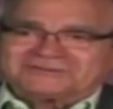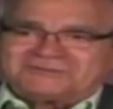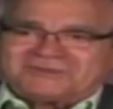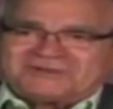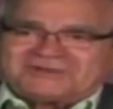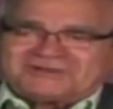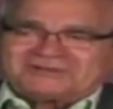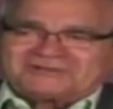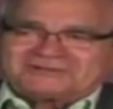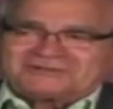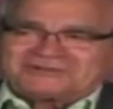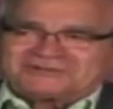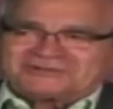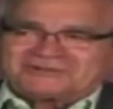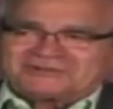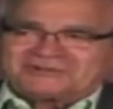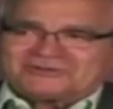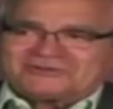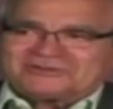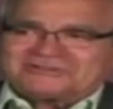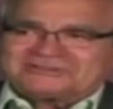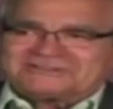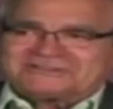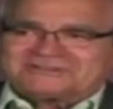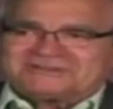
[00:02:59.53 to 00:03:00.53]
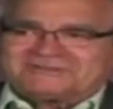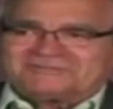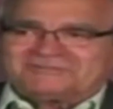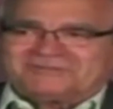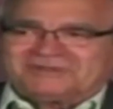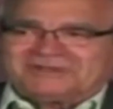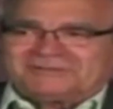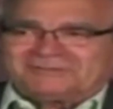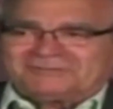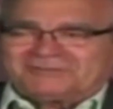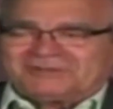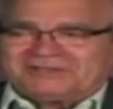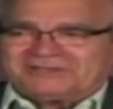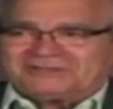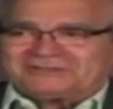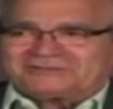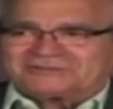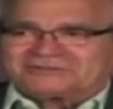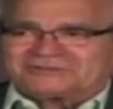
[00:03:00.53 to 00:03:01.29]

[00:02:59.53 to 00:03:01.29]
bigger stories and bigger